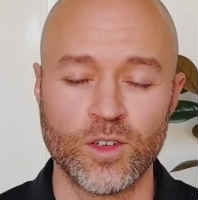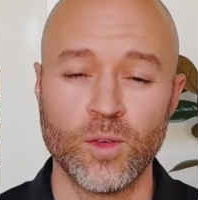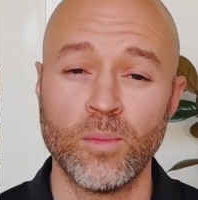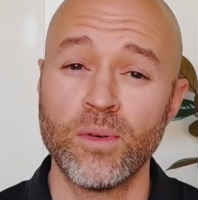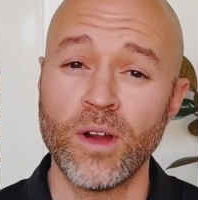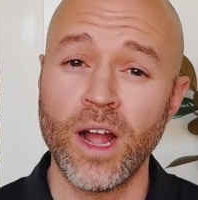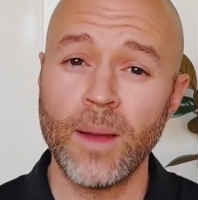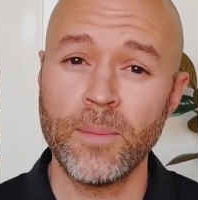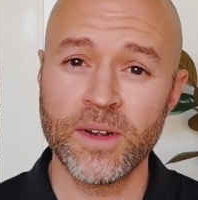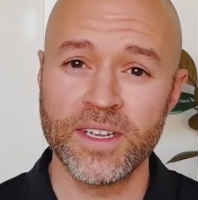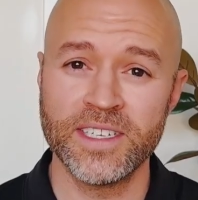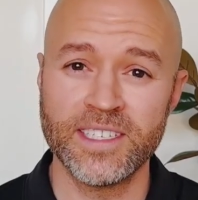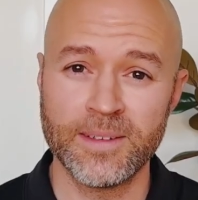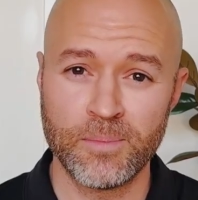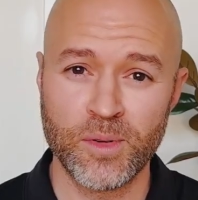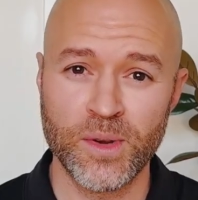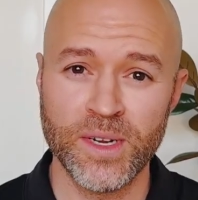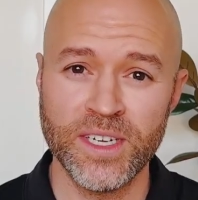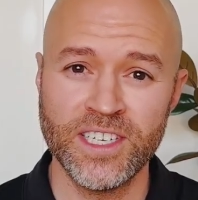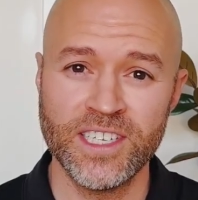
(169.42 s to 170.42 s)
So properties
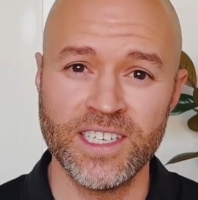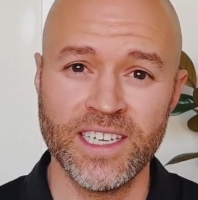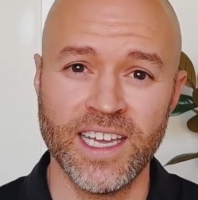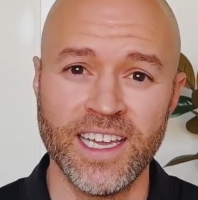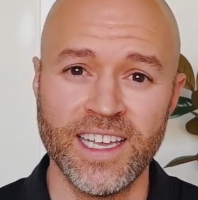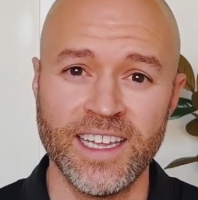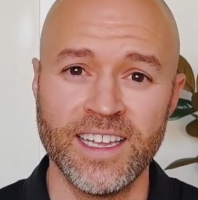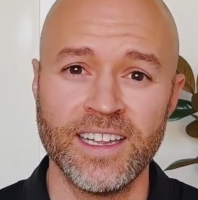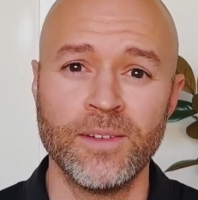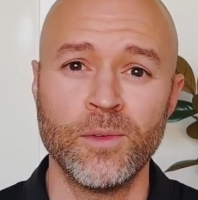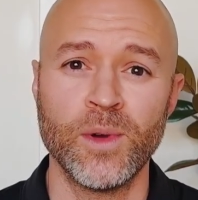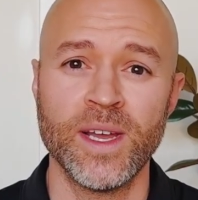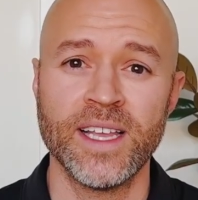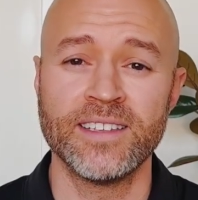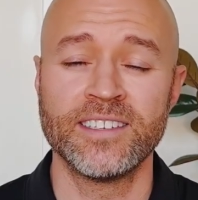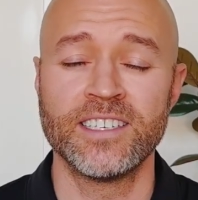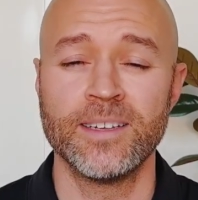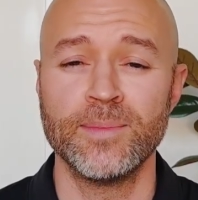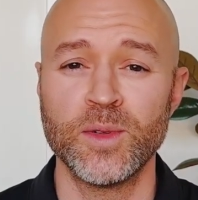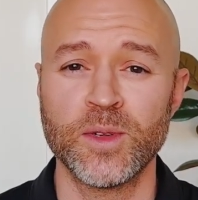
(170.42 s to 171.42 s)
appreciate in a way
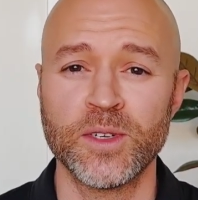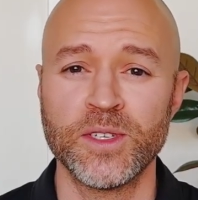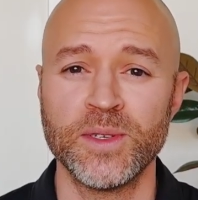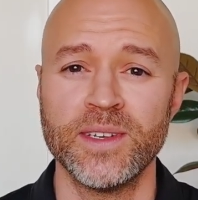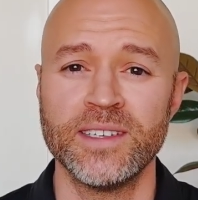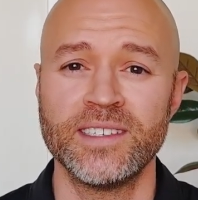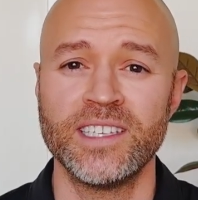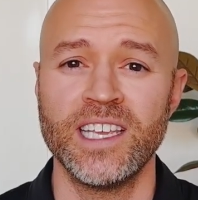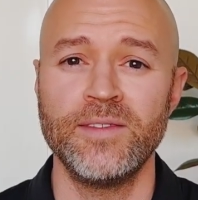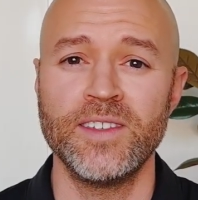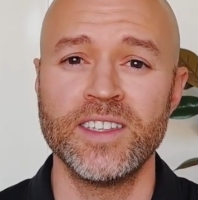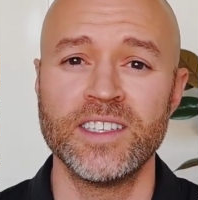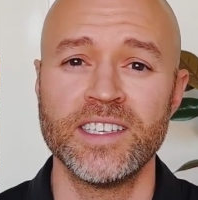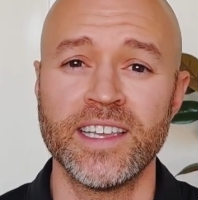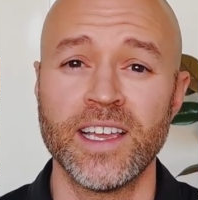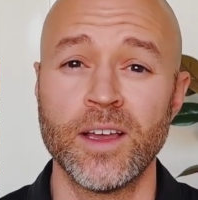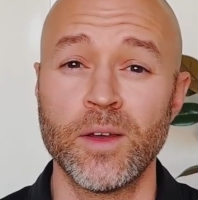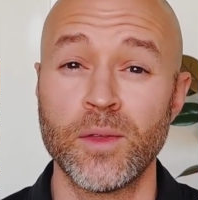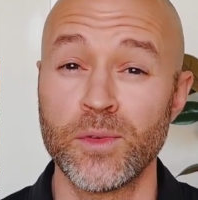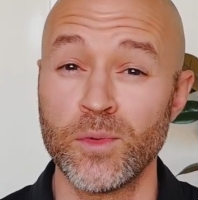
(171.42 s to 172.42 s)
similar to a savings
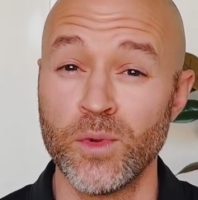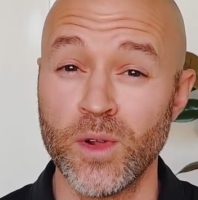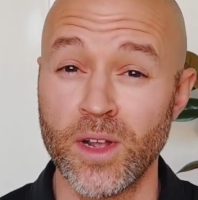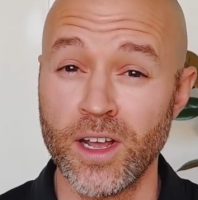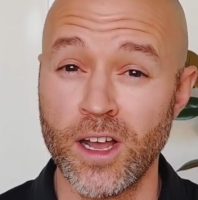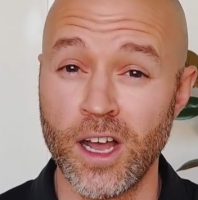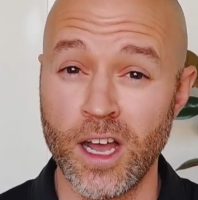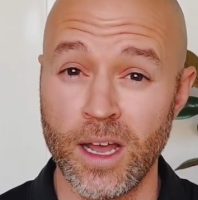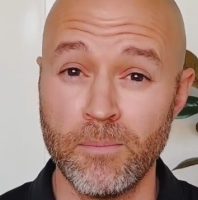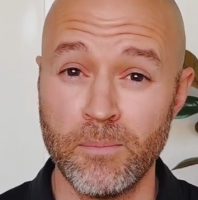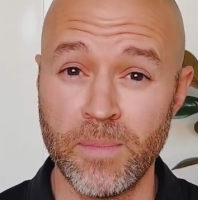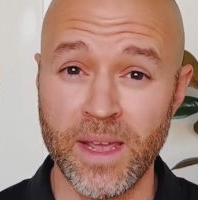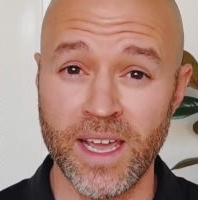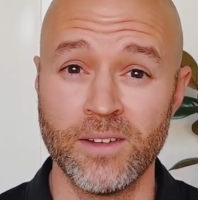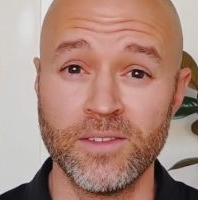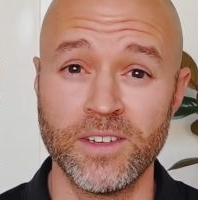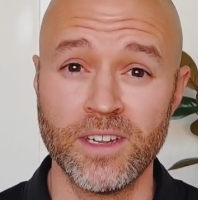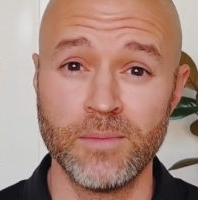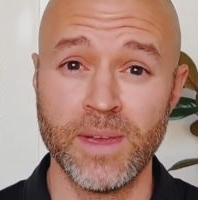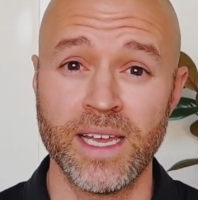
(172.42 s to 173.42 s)
account through a
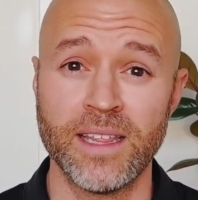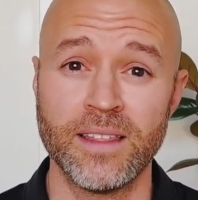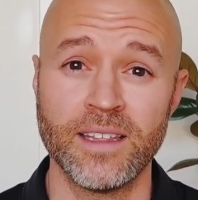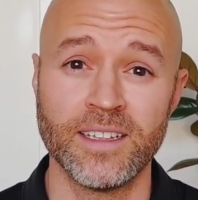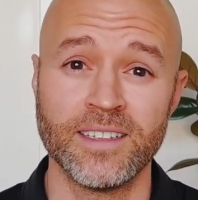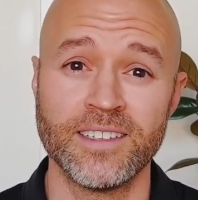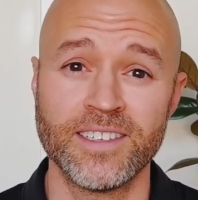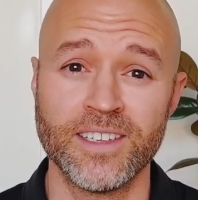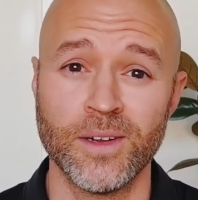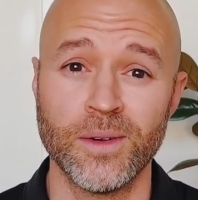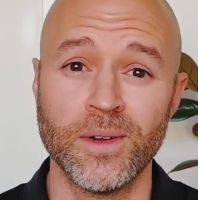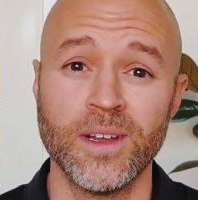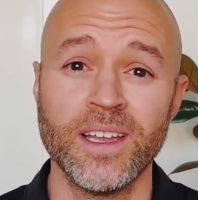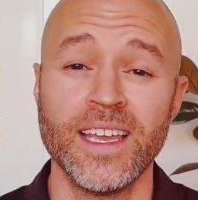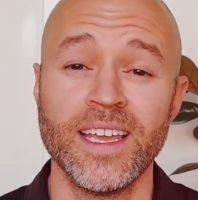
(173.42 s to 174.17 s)
compounded method. So